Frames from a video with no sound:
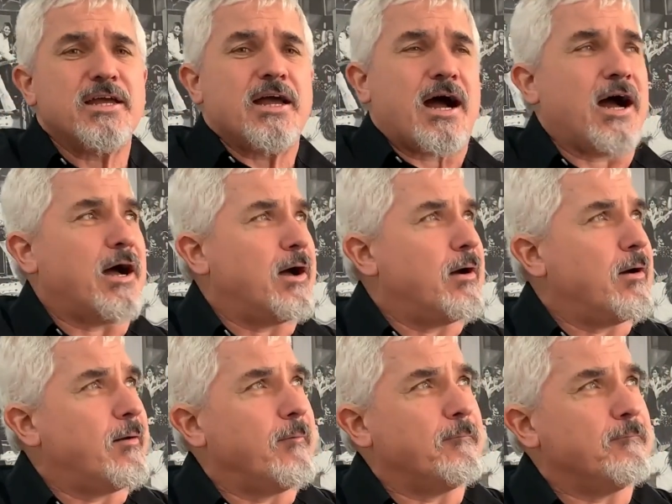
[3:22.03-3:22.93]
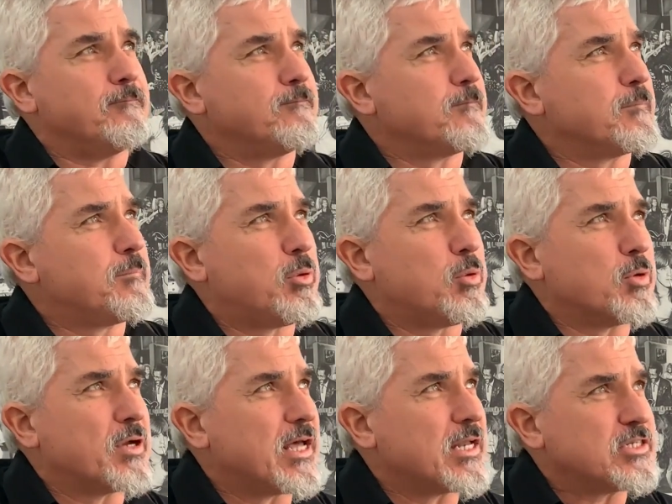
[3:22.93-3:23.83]
Paul
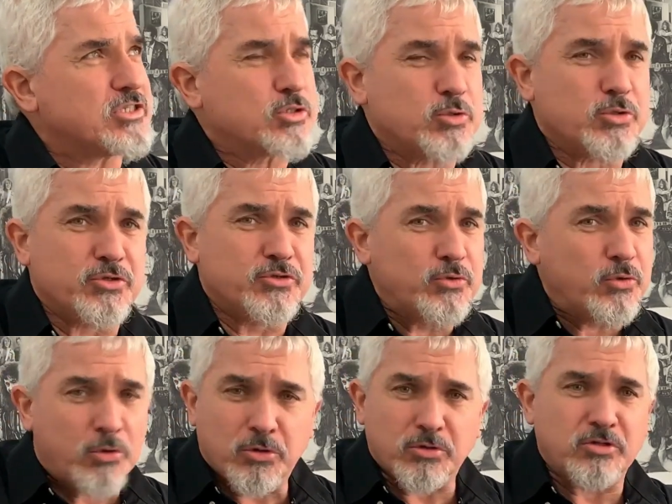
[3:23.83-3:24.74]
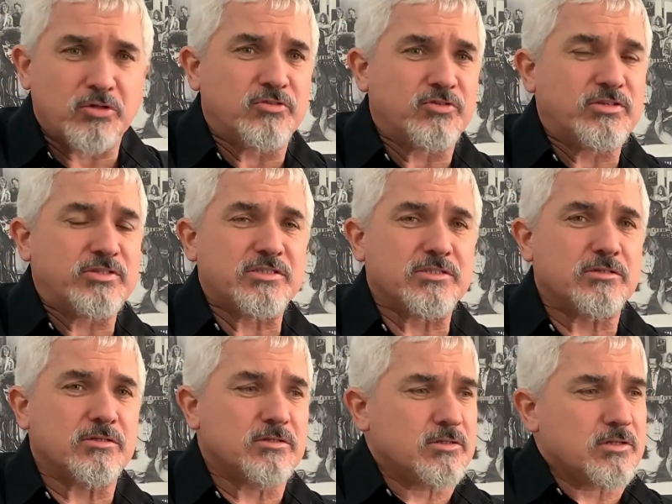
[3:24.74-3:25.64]
Kelly's To Adore uses
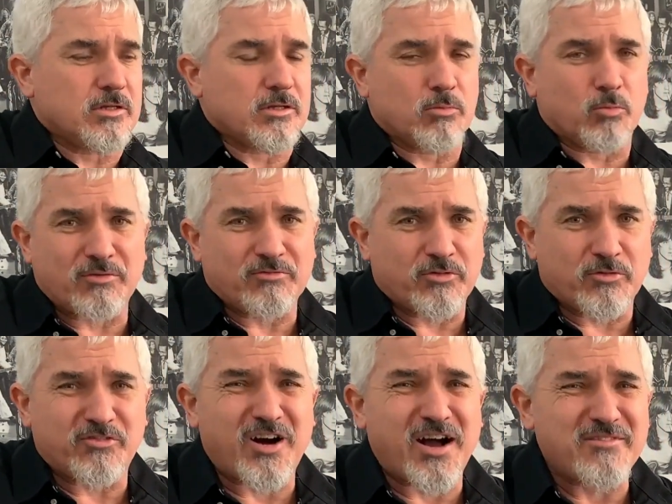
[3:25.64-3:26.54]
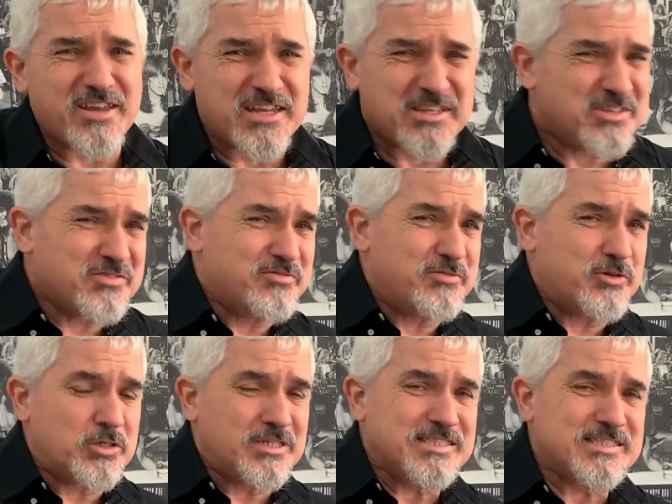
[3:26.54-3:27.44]
the 1-4-5 in the
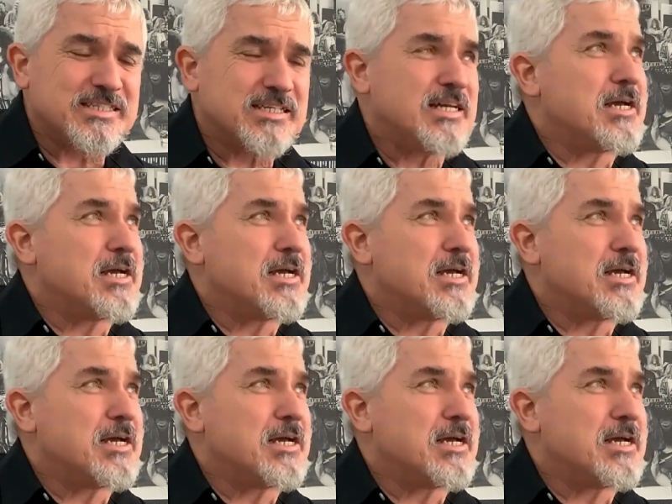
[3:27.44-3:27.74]
verse.